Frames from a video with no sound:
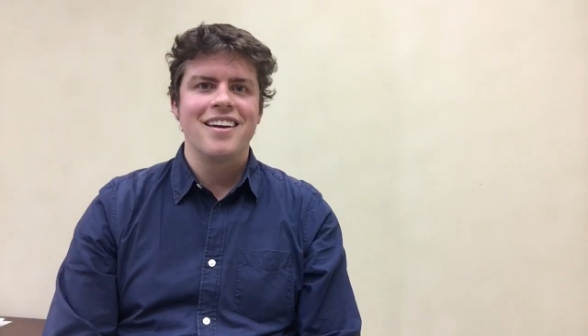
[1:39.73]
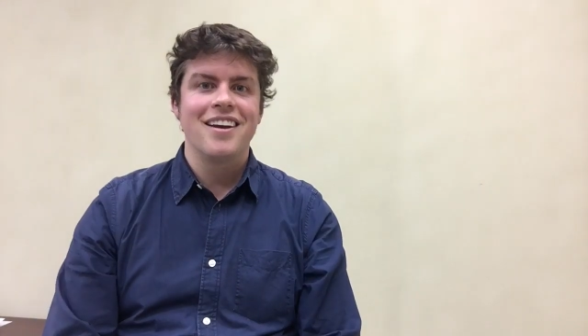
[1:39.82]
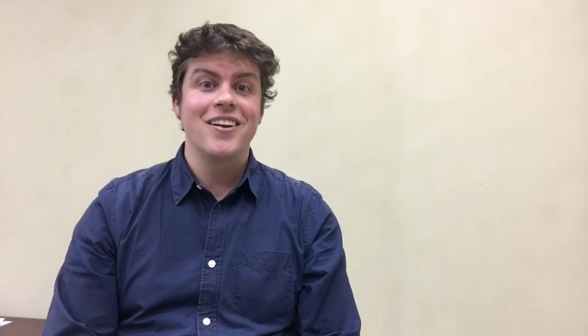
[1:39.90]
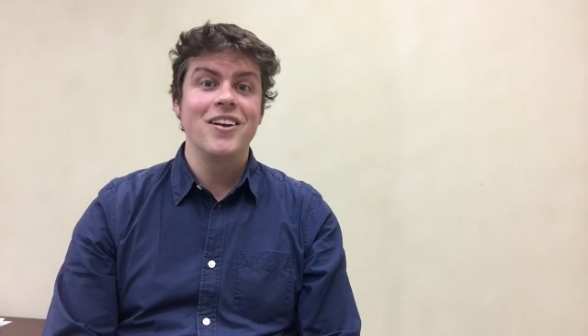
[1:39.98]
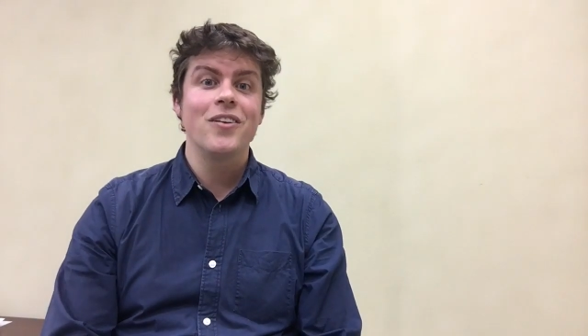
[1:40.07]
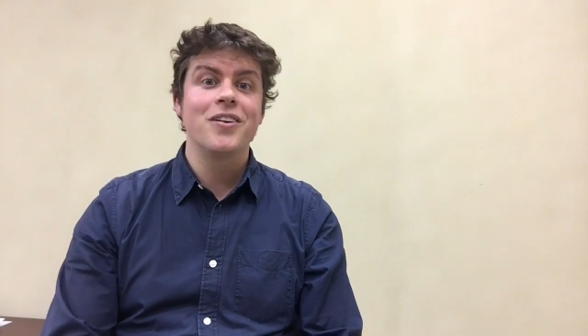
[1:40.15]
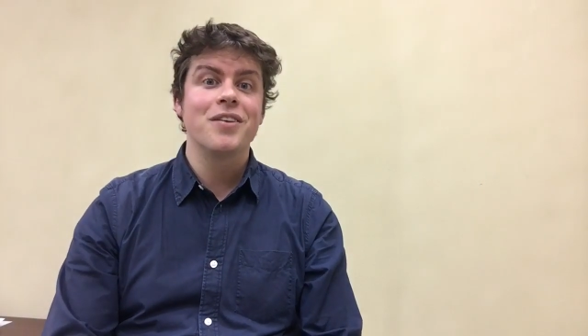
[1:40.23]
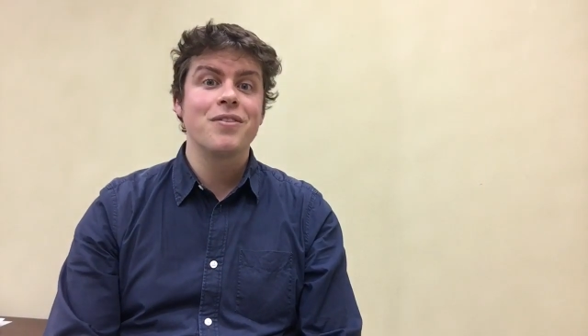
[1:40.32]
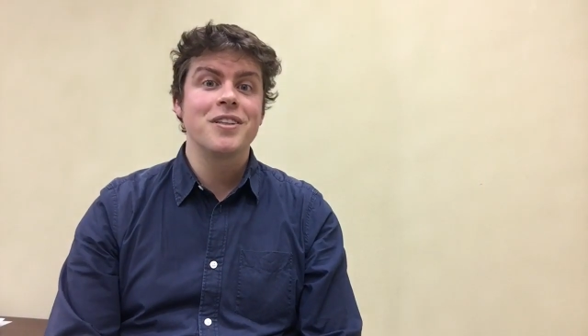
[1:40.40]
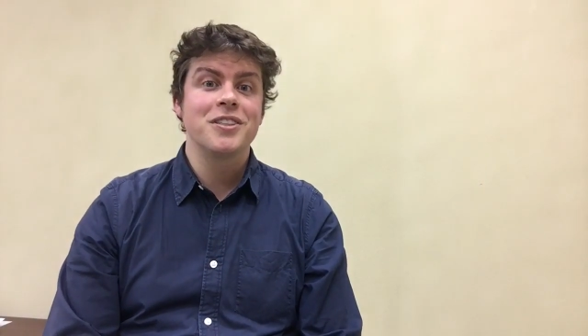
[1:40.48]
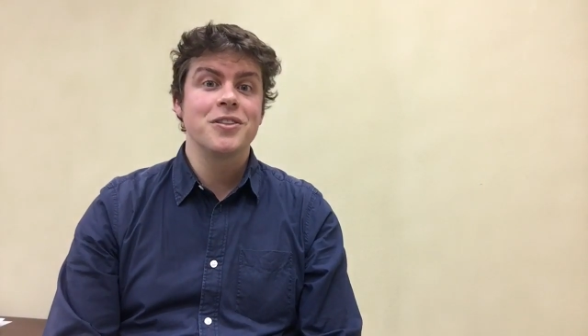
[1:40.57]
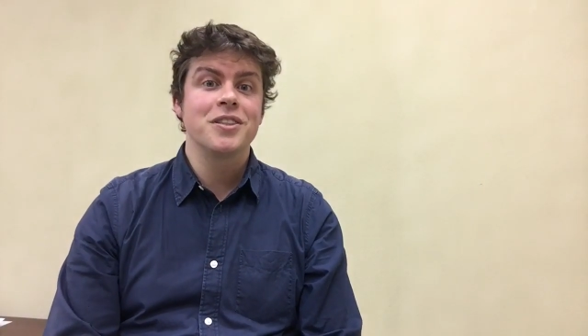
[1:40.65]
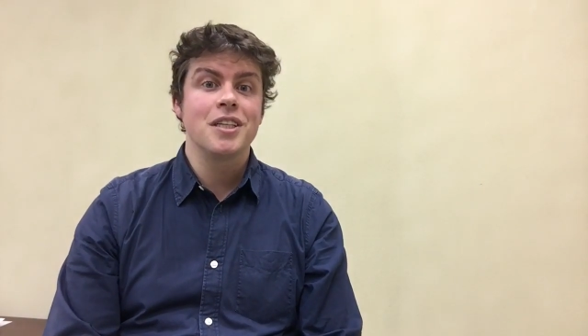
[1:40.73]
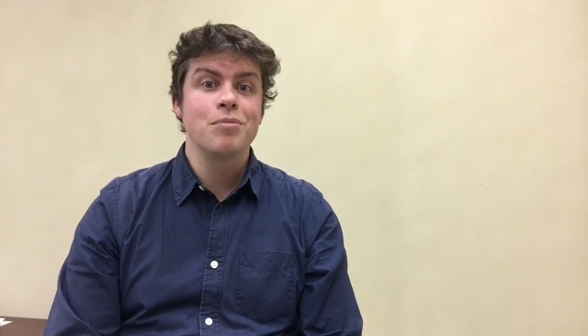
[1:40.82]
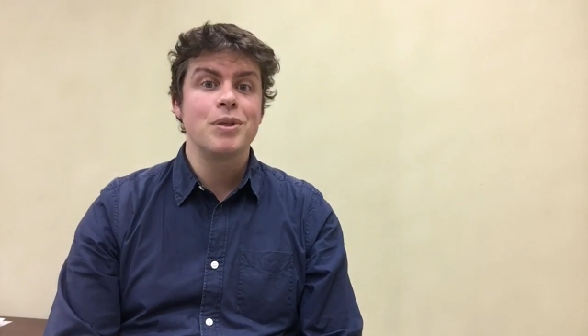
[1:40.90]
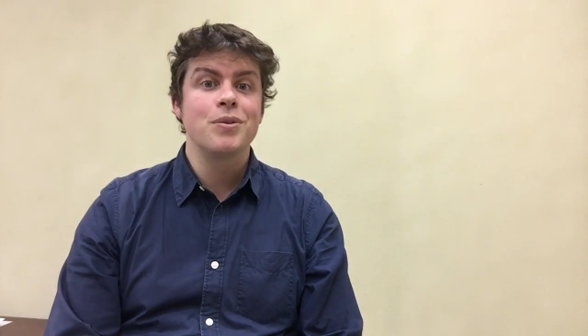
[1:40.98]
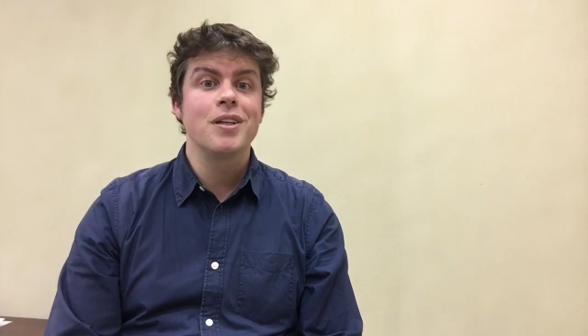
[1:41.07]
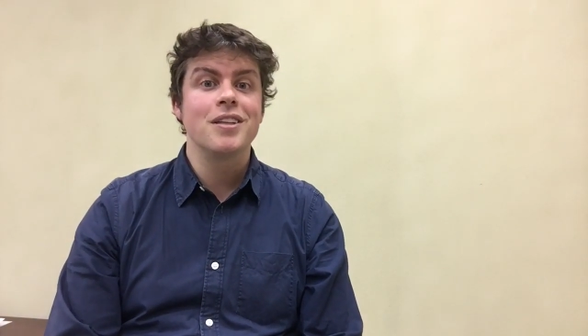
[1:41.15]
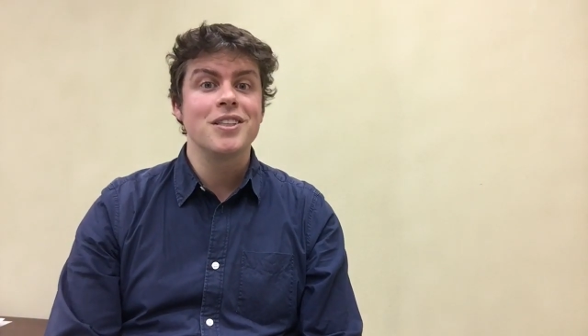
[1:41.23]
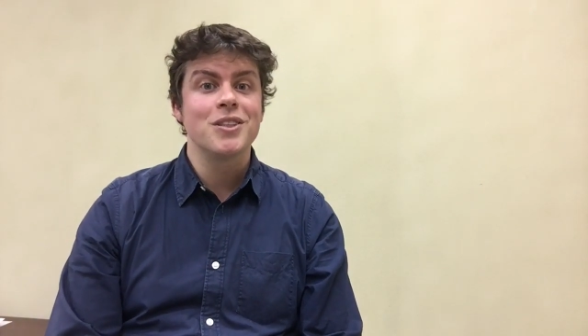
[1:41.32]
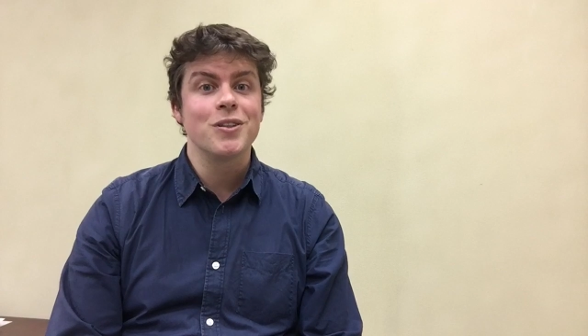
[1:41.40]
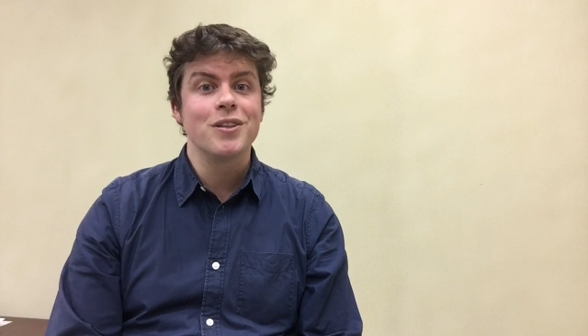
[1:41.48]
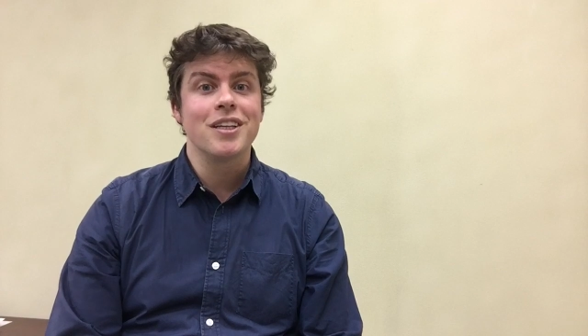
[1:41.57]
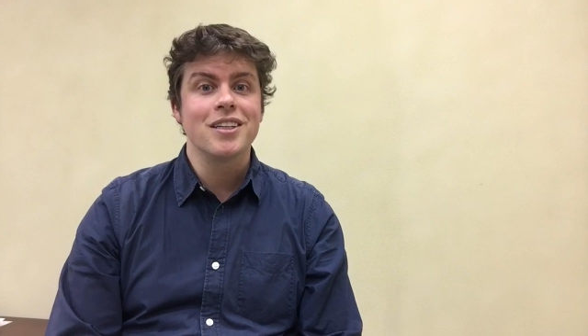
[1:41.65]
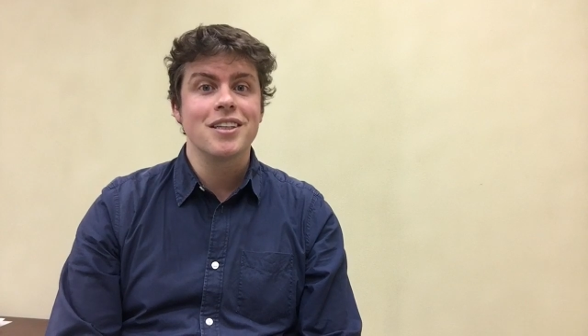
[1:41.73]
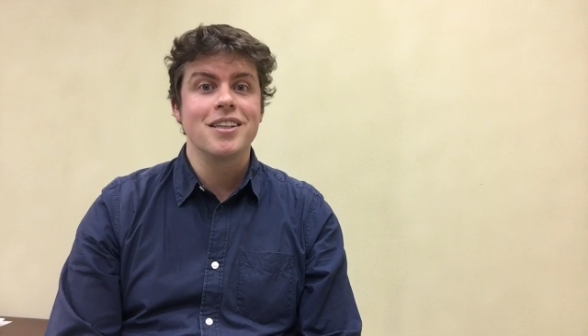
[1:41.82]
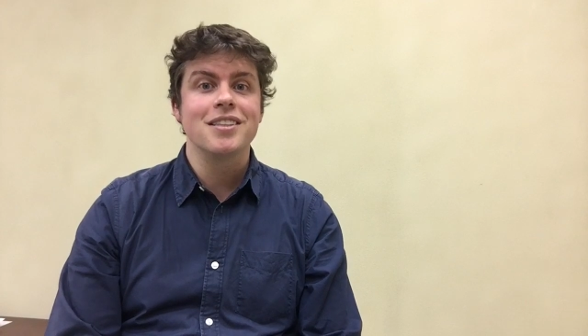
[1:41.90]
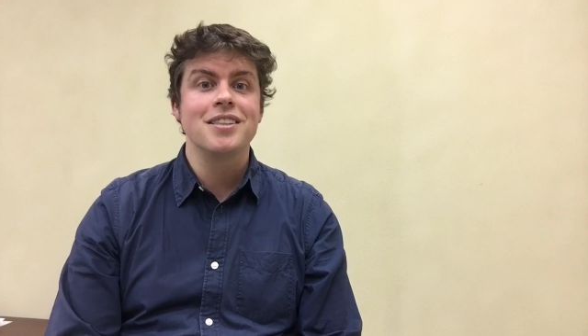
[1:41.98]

Another difference you'll see between these two editions